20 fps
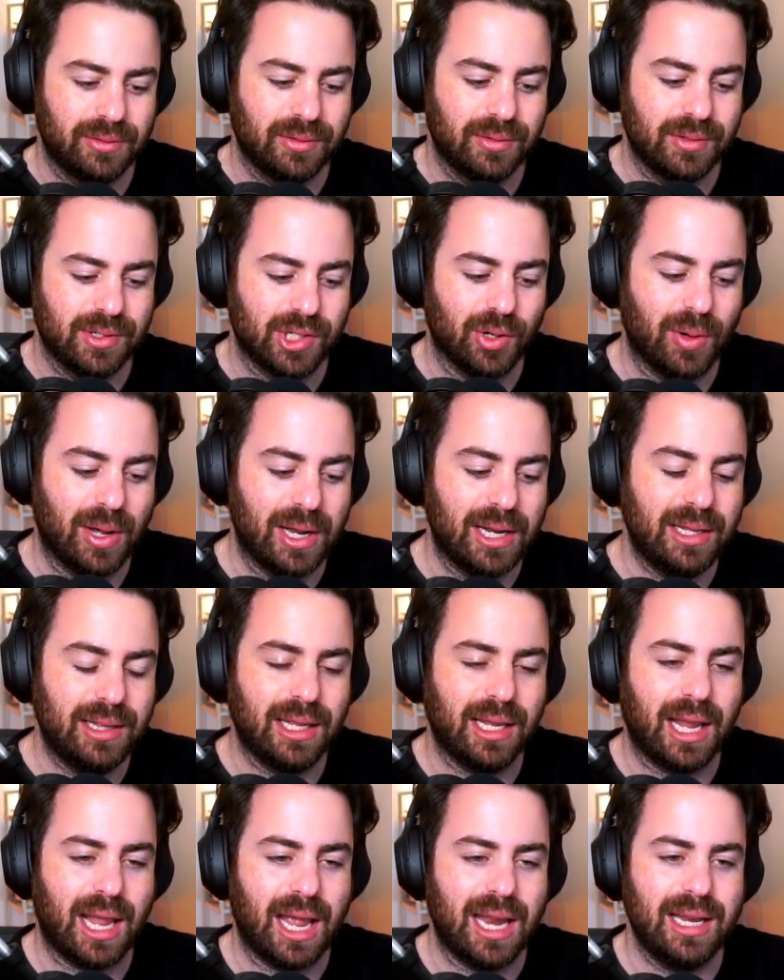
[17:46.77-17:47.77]
So
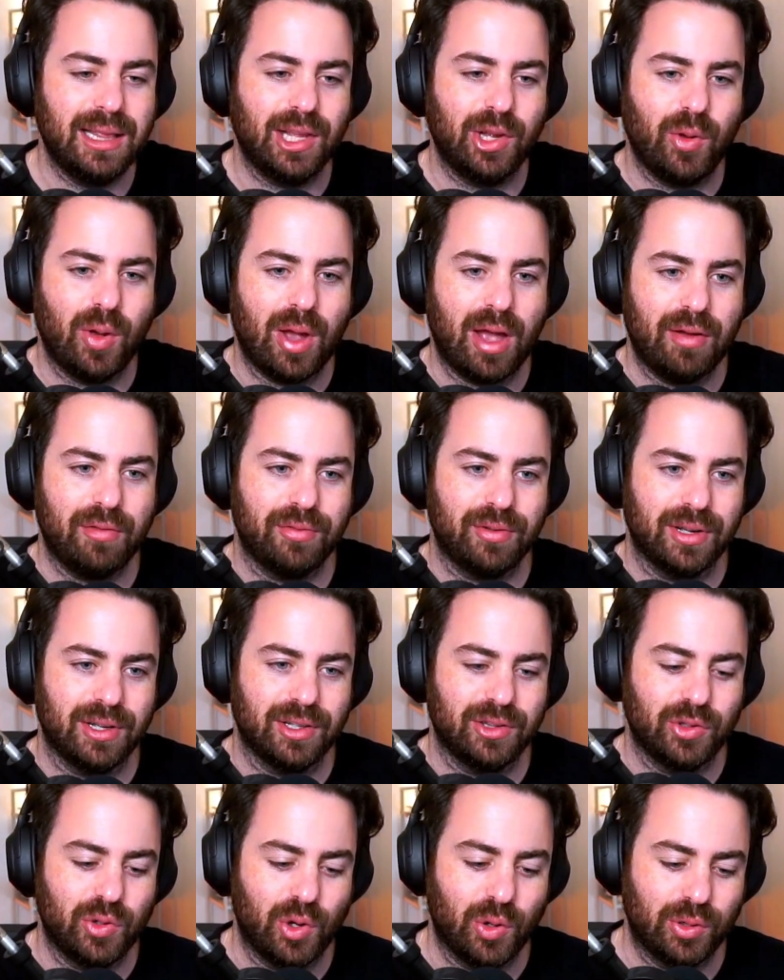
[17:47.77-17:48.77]
anything you have
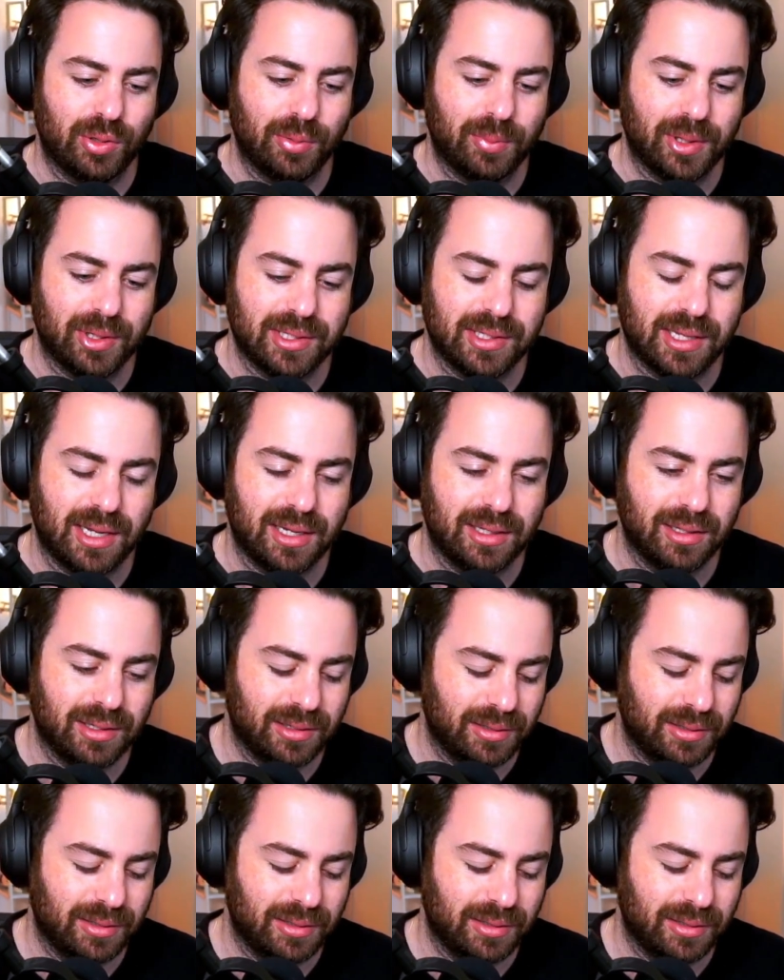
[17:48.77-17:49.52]
to note about the side deck?